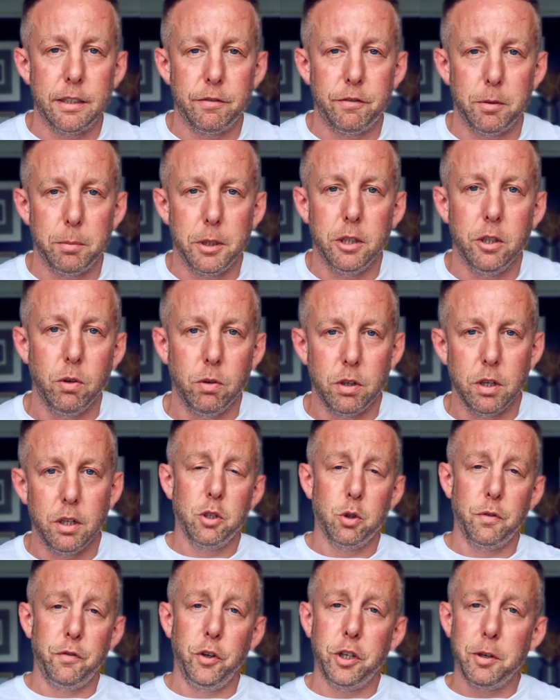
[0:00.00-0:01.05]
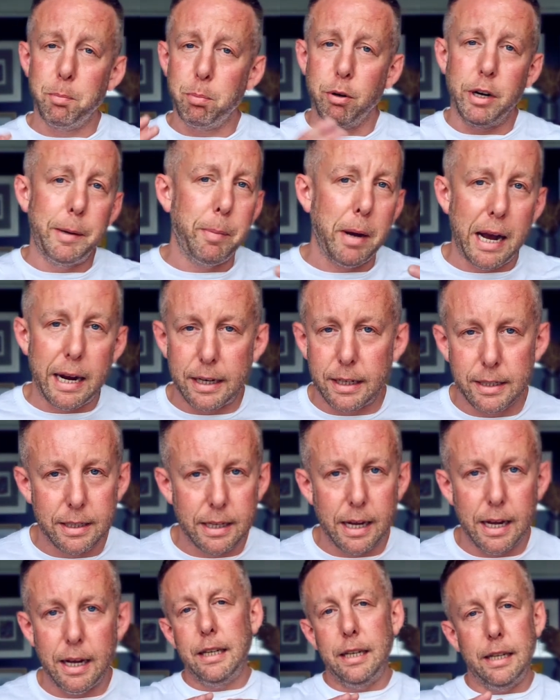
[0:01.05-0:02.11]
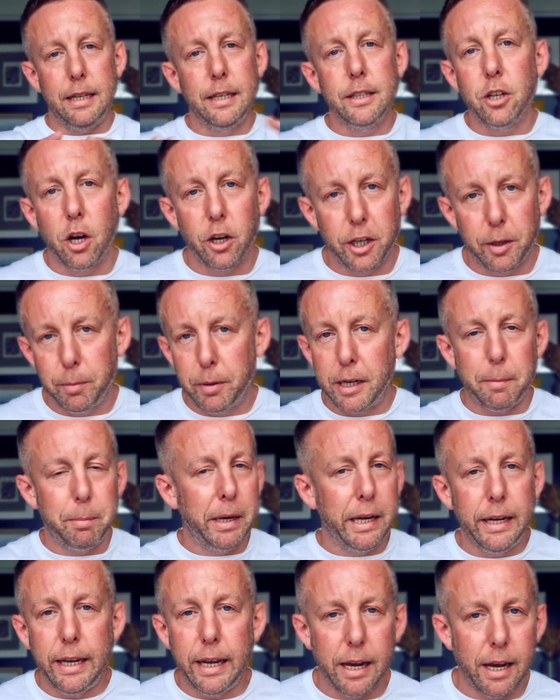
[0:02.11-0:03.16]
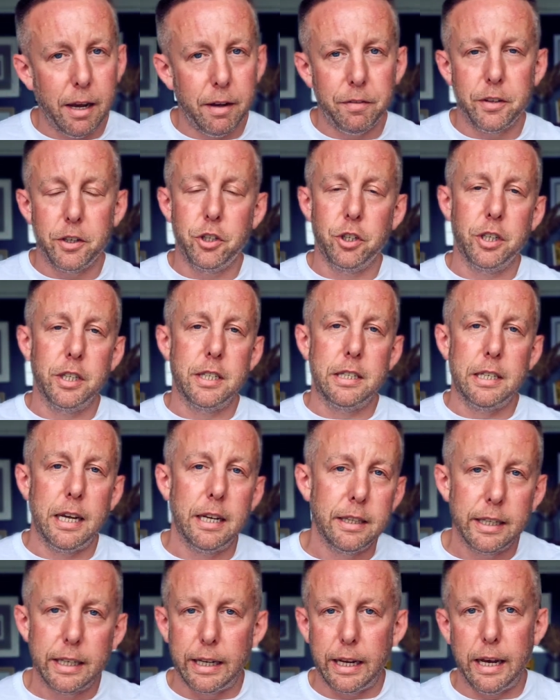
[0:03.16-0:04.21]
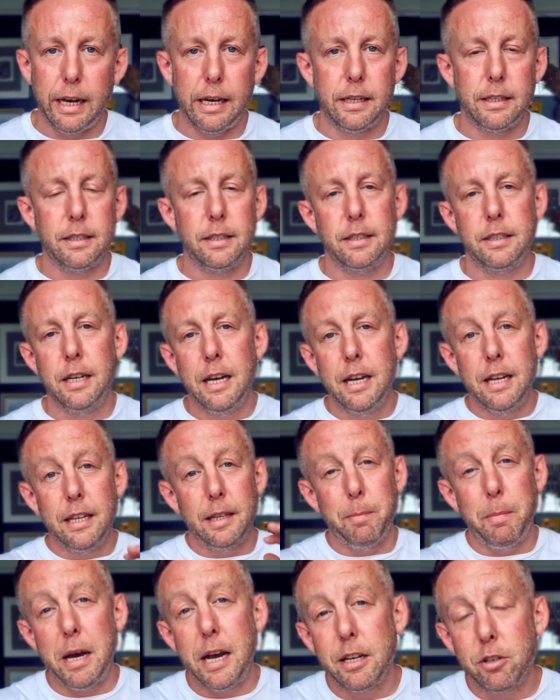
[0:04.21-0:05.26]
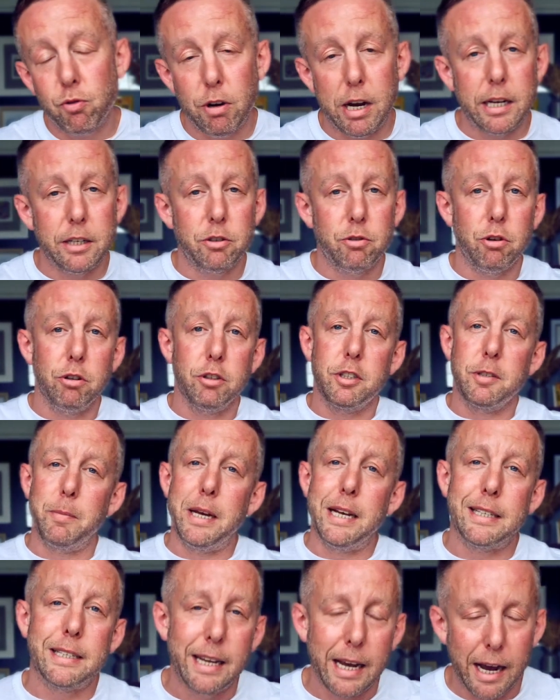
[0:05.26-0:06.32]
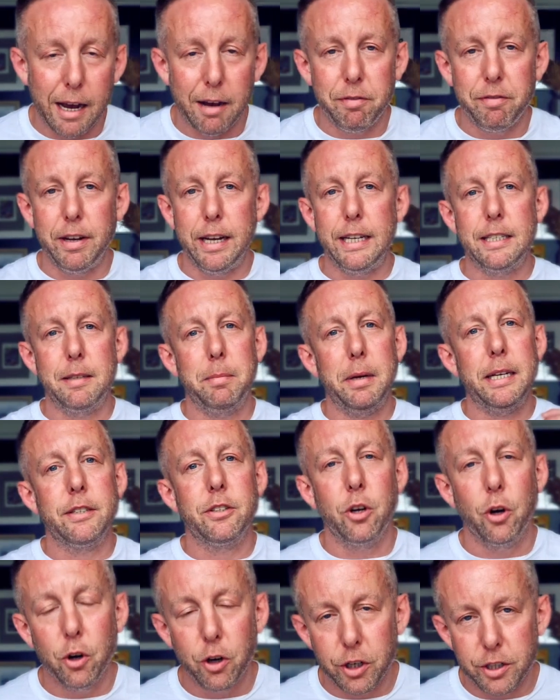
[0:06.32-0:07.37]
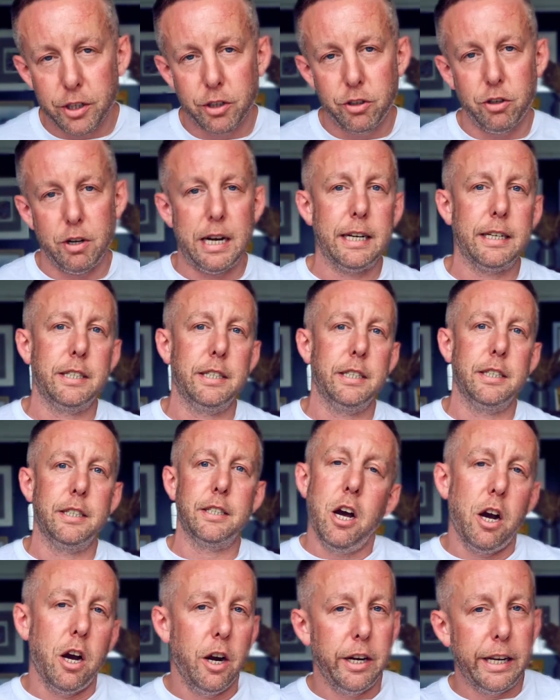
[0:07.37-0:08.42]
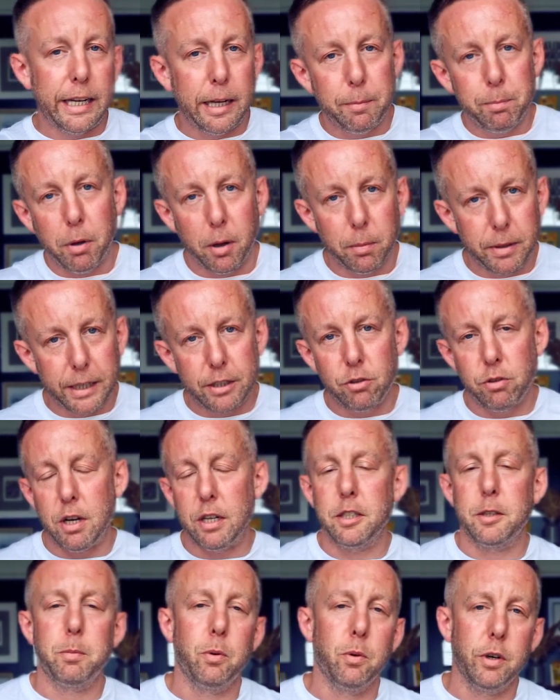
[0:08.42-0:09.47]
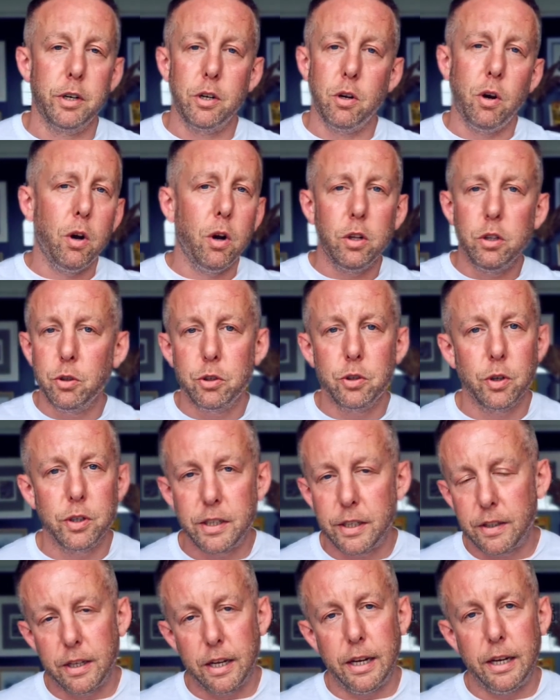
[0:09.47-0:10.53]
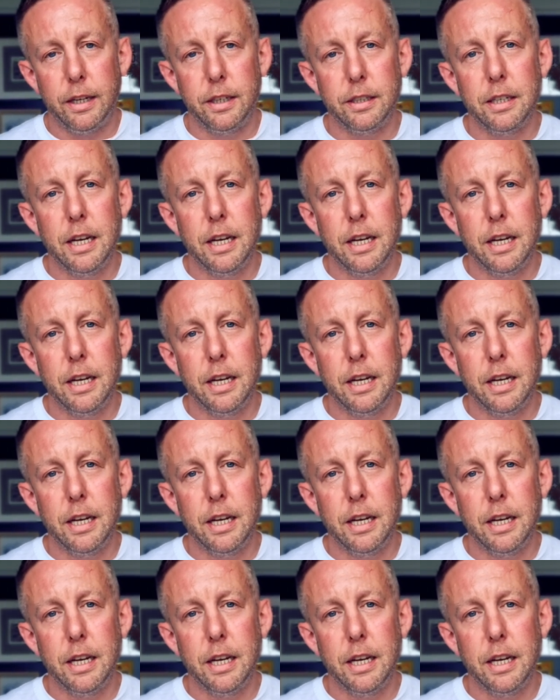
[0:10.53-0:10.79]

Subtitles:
from a local. So if you can pre-package that in a document, a PDF that you can send to guests, the best restaurants, the best cafes, the best tourist attractions, how to get public transport, all those sorts of things,